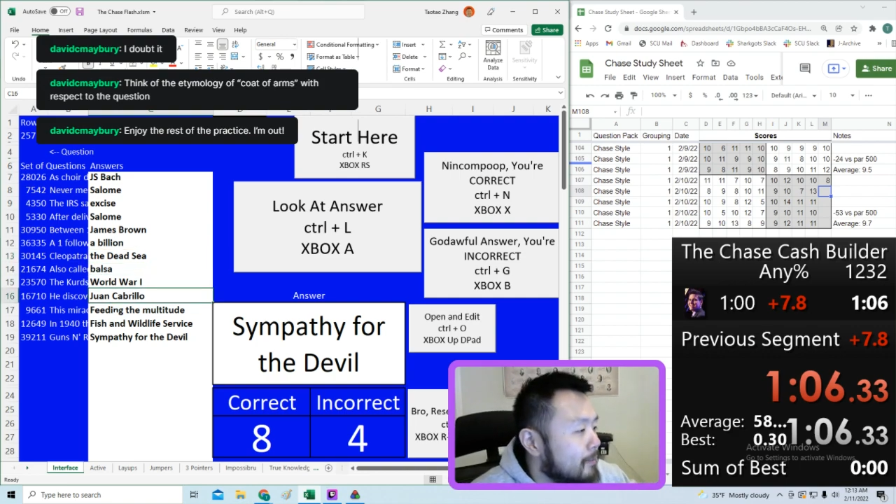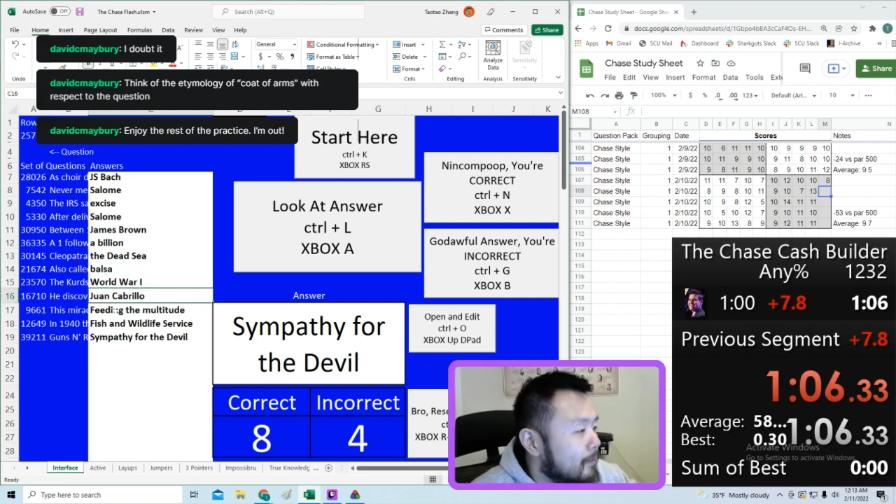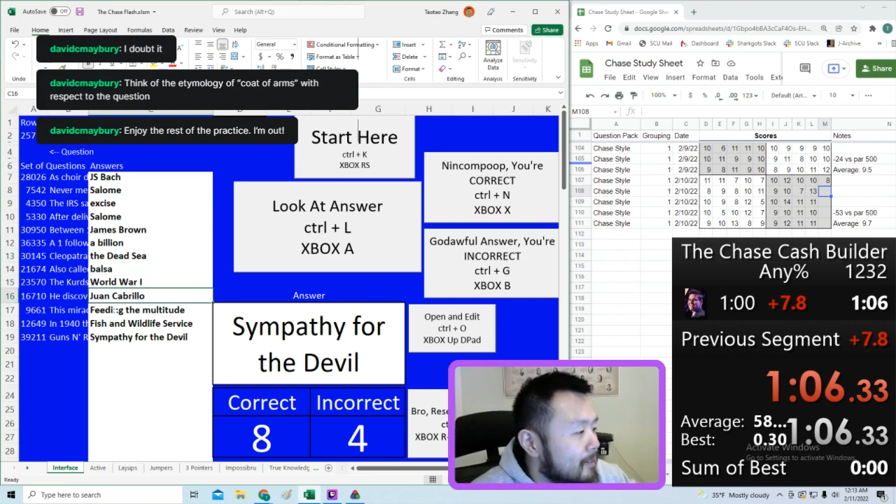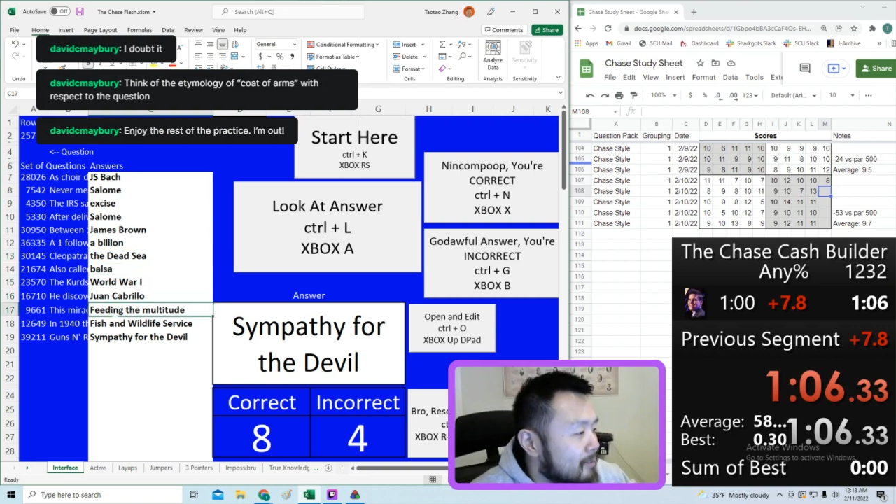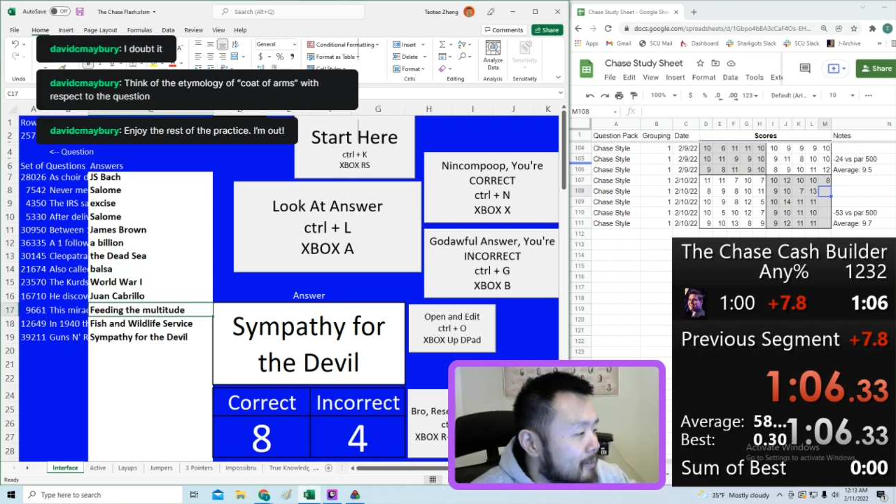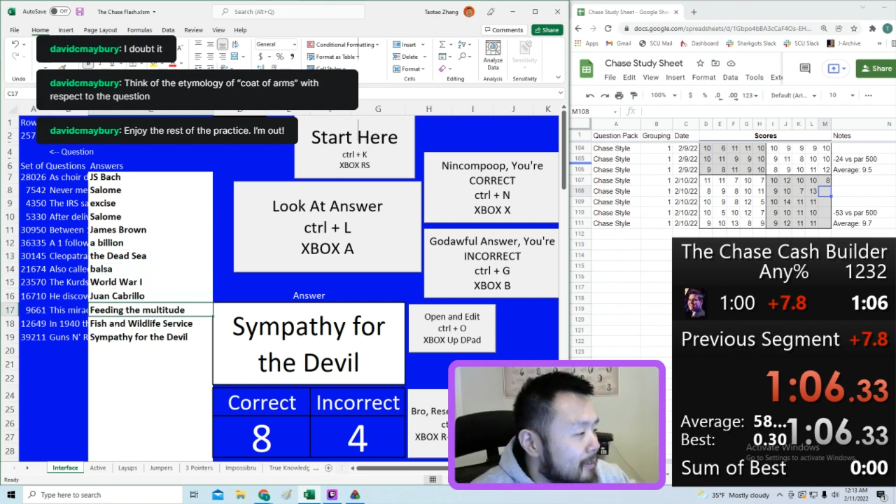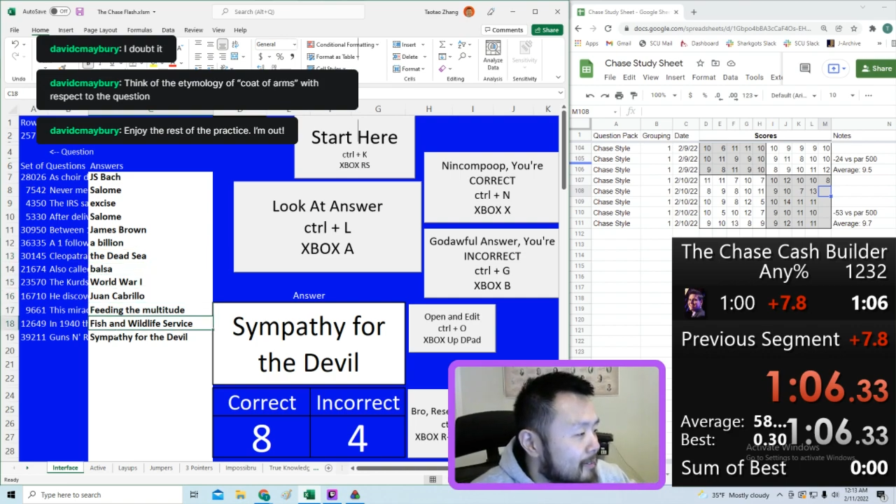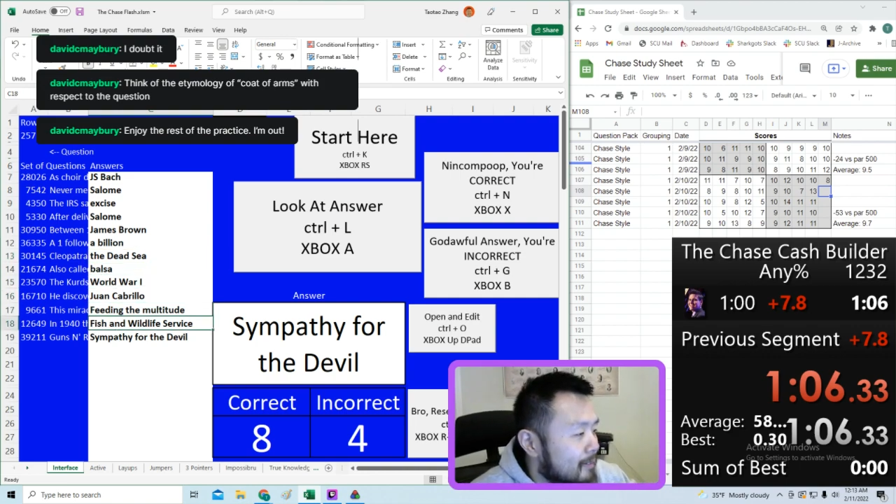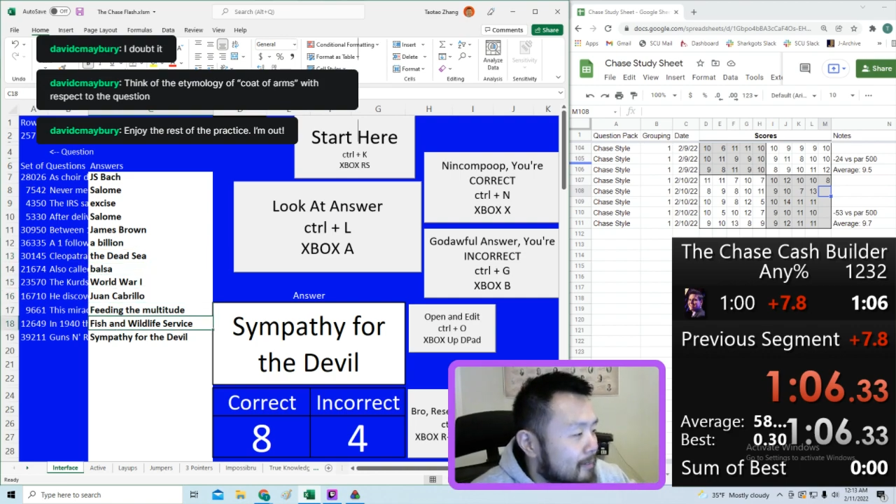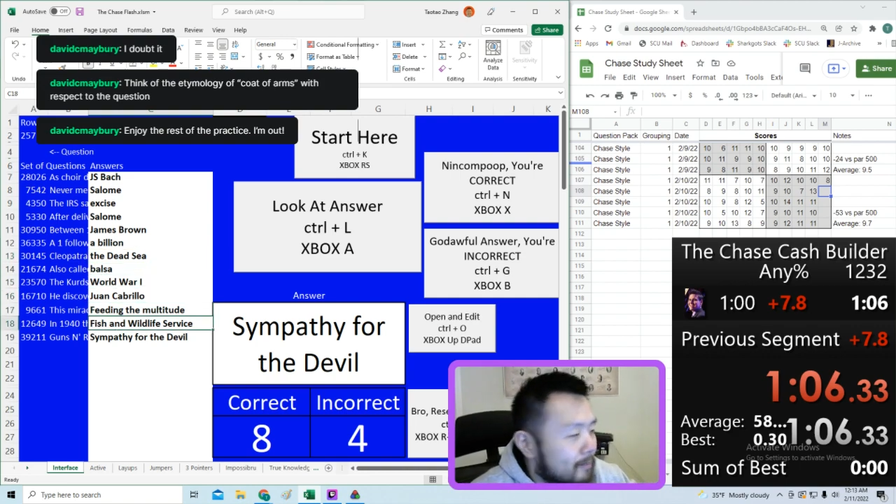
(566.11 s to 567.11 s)
This,
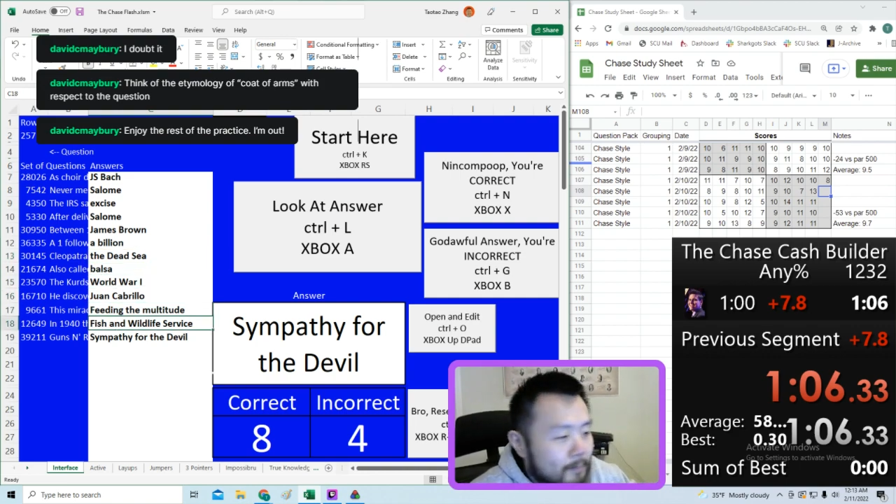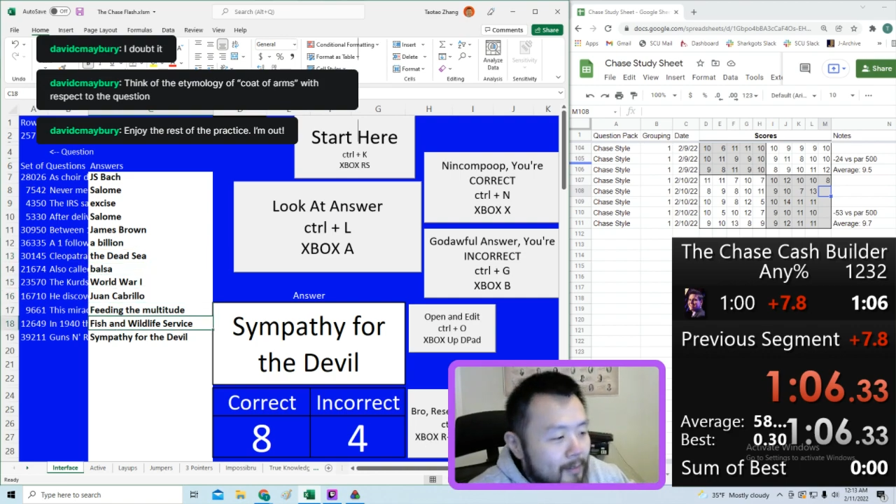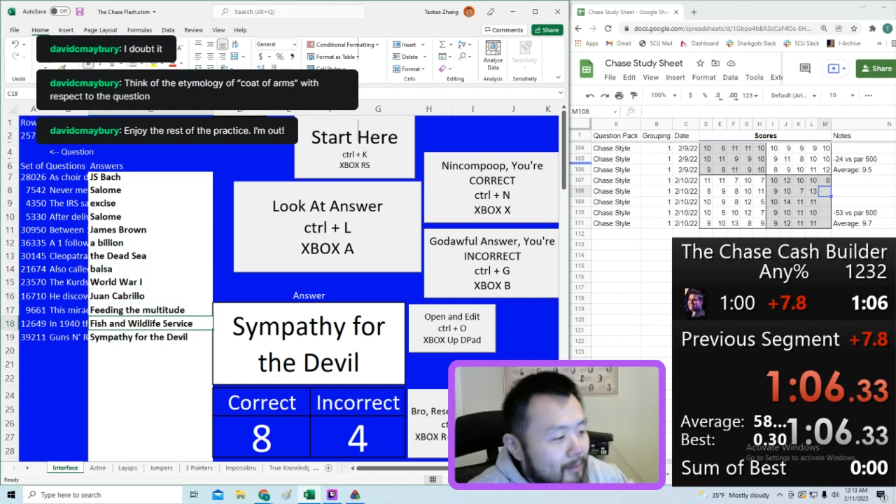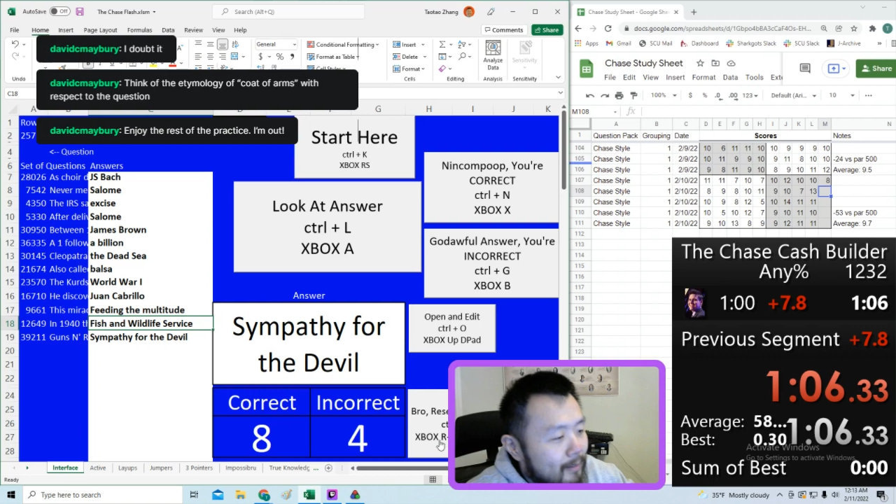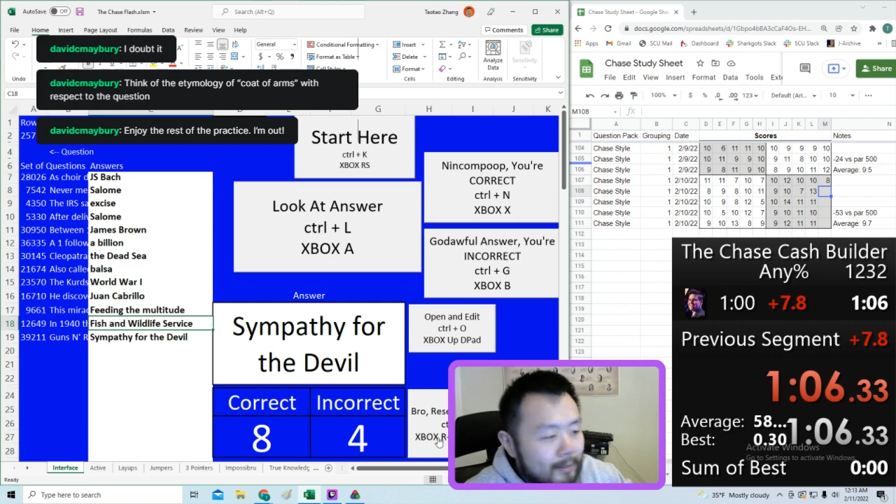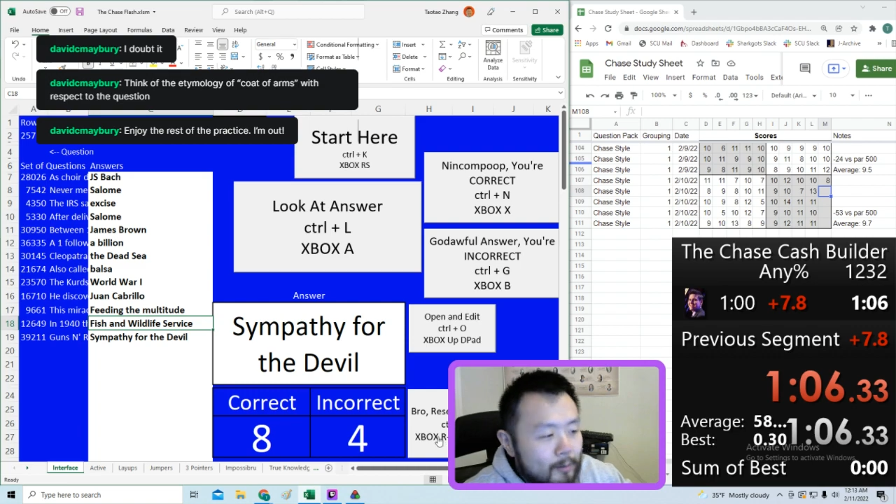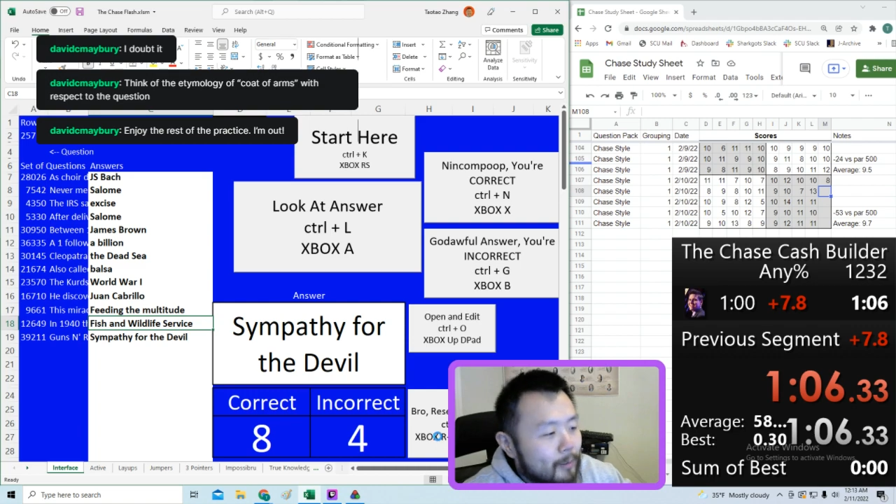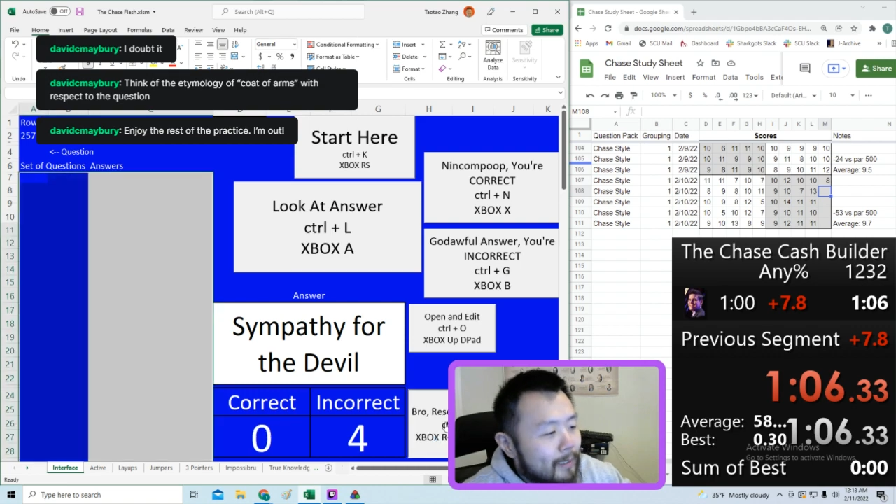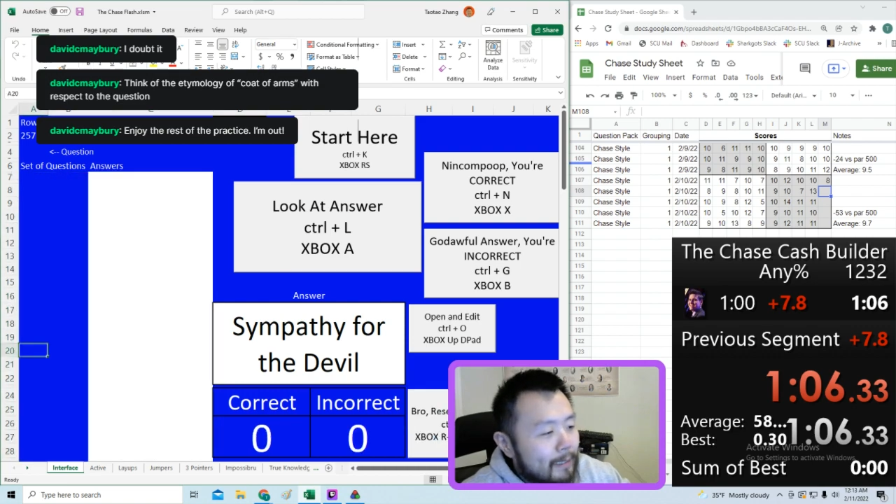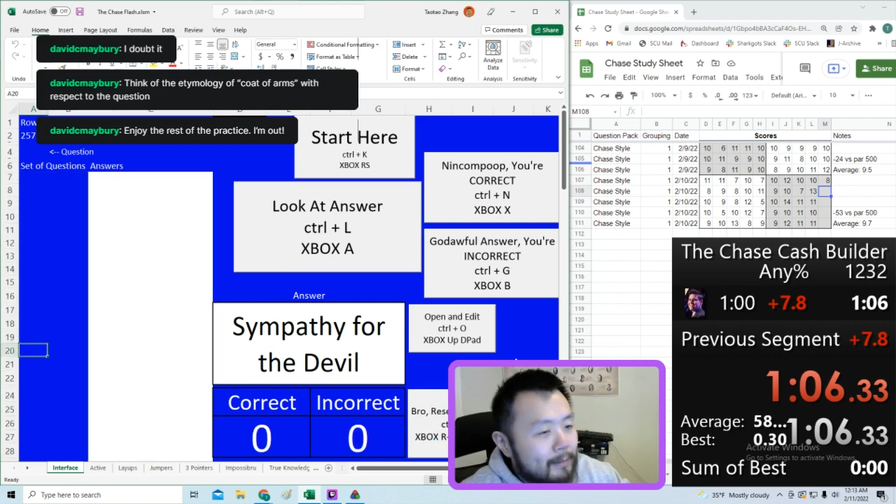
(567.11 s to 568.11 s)
yeah, only
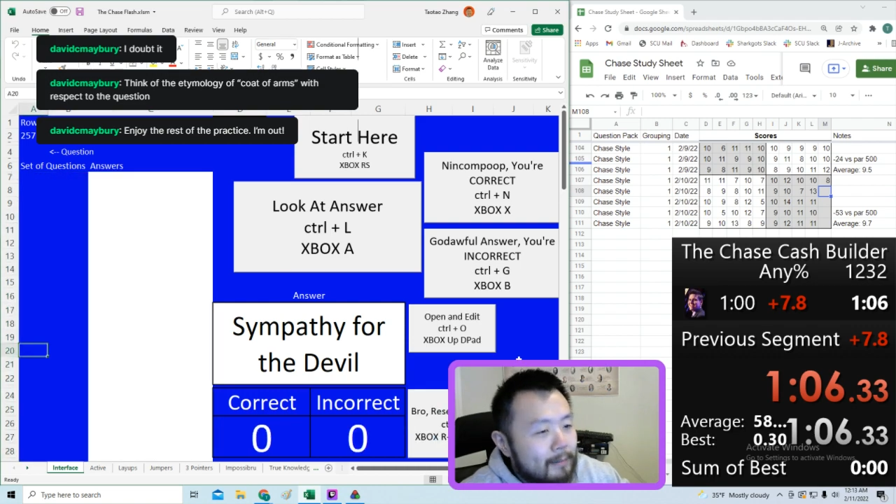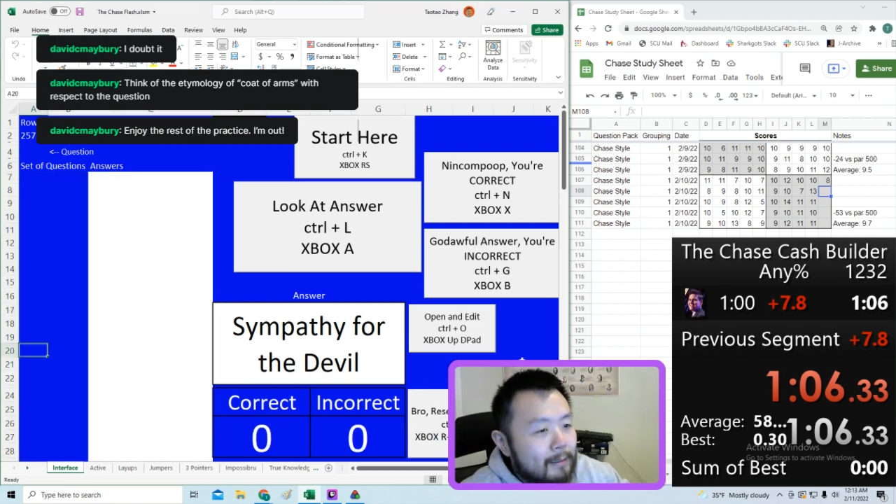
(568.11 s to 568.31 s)
8.